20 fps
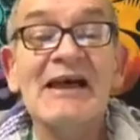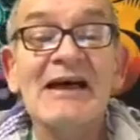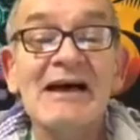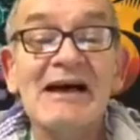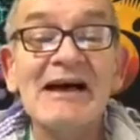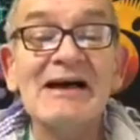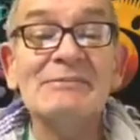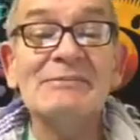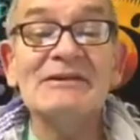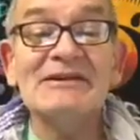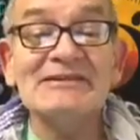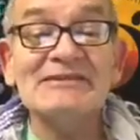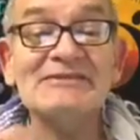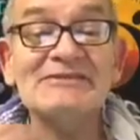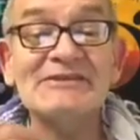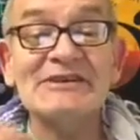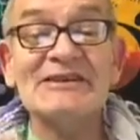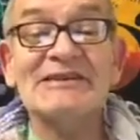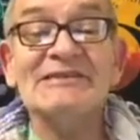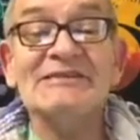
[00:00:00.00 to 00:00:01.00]
but it's
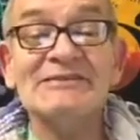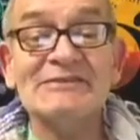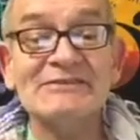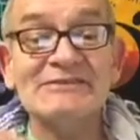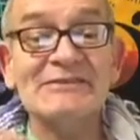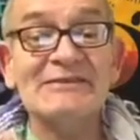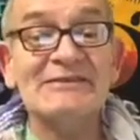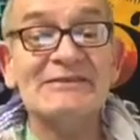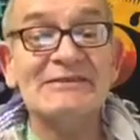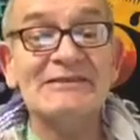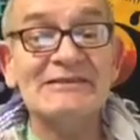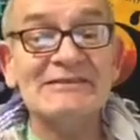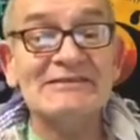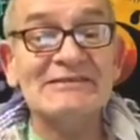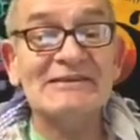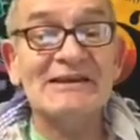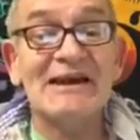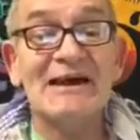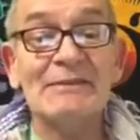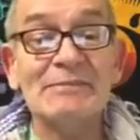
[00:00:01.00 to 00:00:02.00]
changes that need
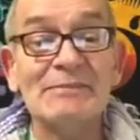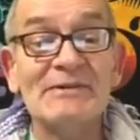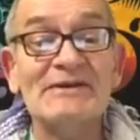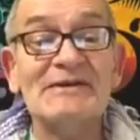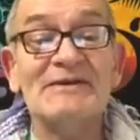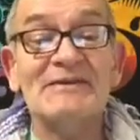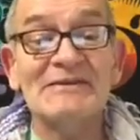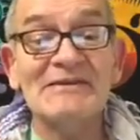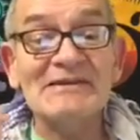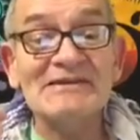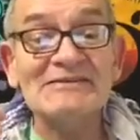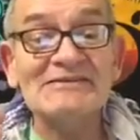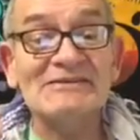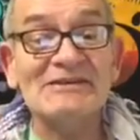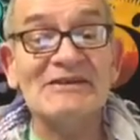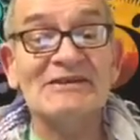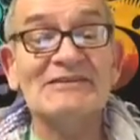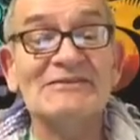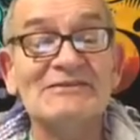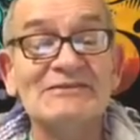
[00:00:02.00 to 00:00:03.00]
to happen, and these
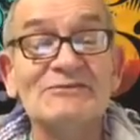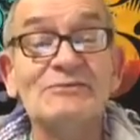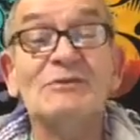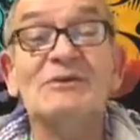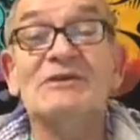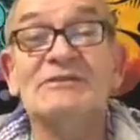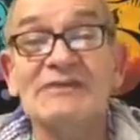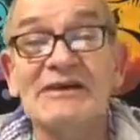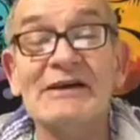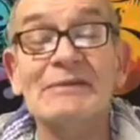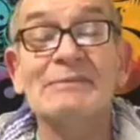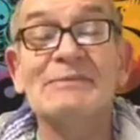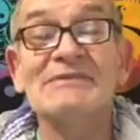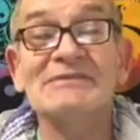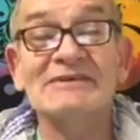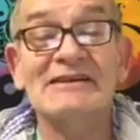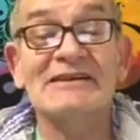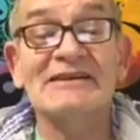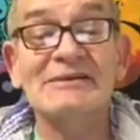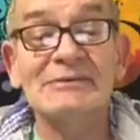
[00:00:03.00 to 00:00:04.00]
changes would have
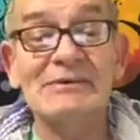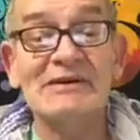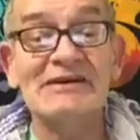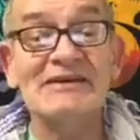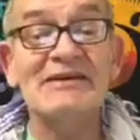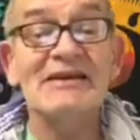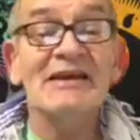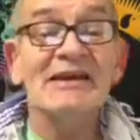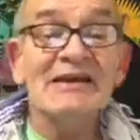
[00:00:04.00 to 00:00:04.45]
happened anyway,